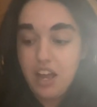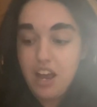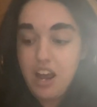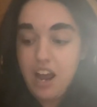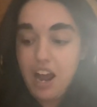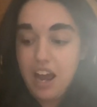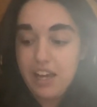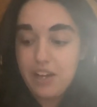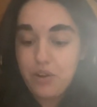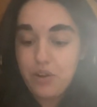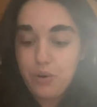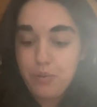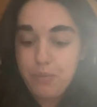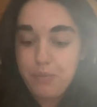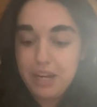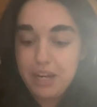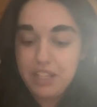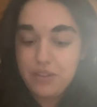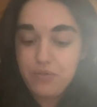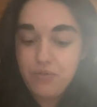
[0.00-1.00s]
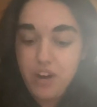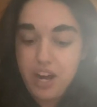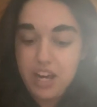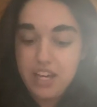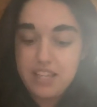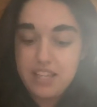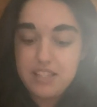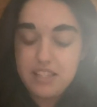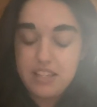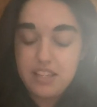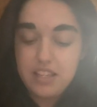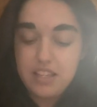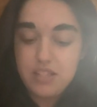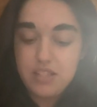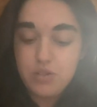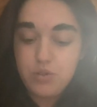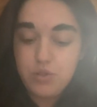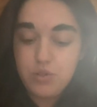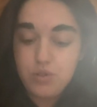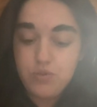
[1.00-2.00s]
I hope my advice
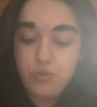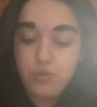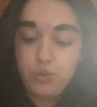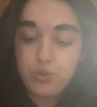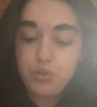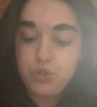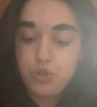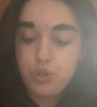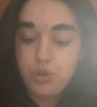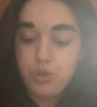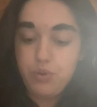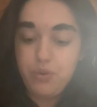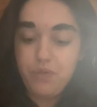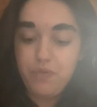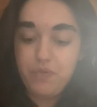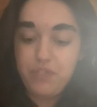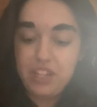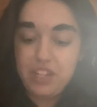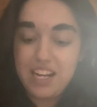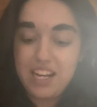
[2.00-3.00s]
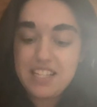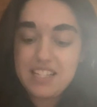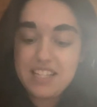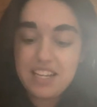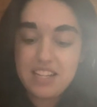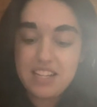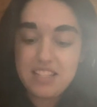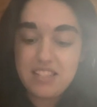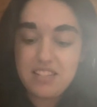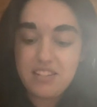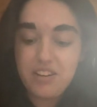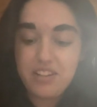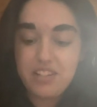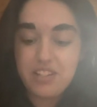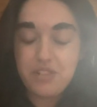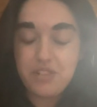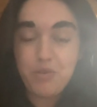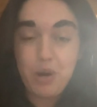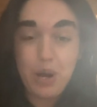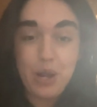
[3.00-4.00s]
is useful to you. Let's get
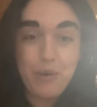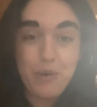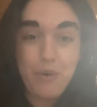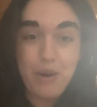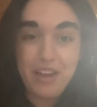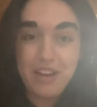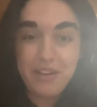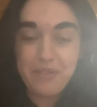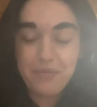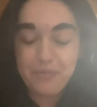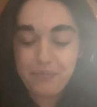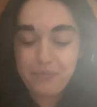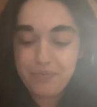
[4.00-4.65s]
started right away.